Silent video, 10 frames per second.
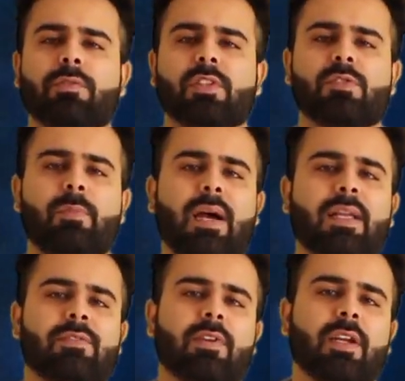of such
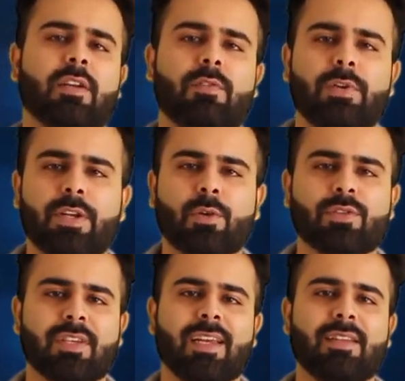maths related
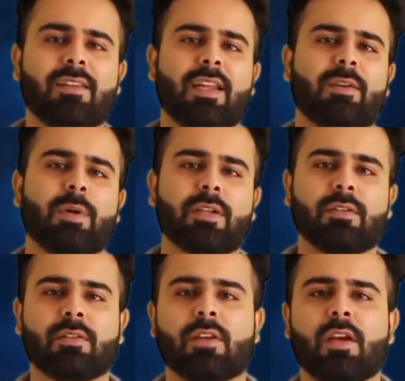videos, hit the like
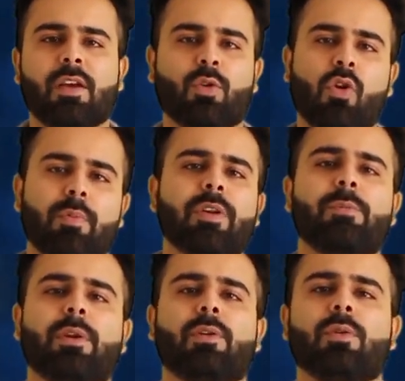button, comment
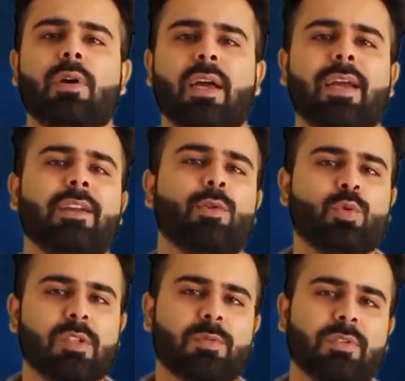below and do
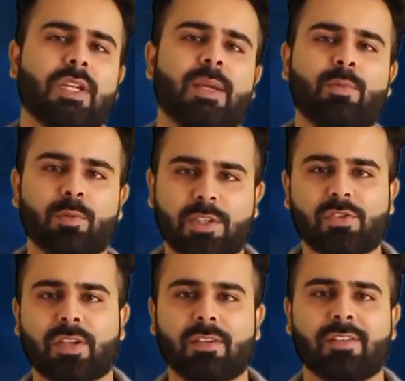subscribe to my
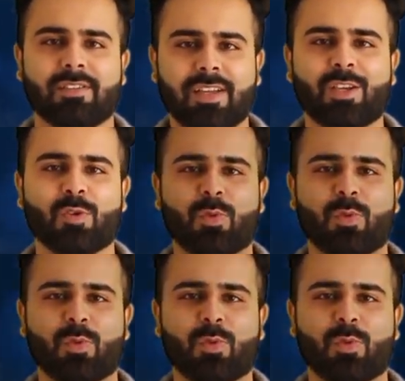channel. Thank you